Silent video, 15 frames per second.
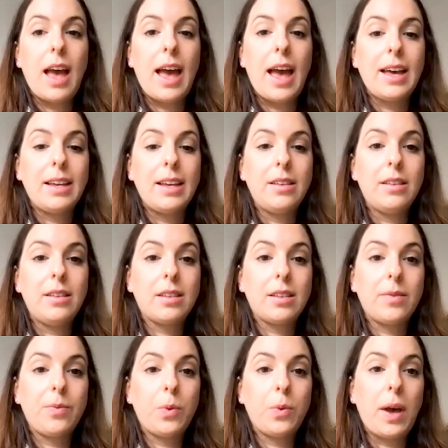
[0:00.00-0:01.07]
And
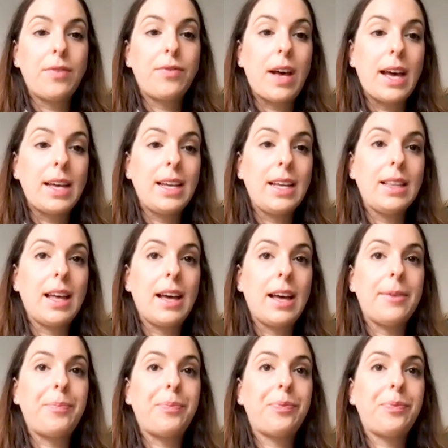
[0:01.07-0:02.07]
we're finding that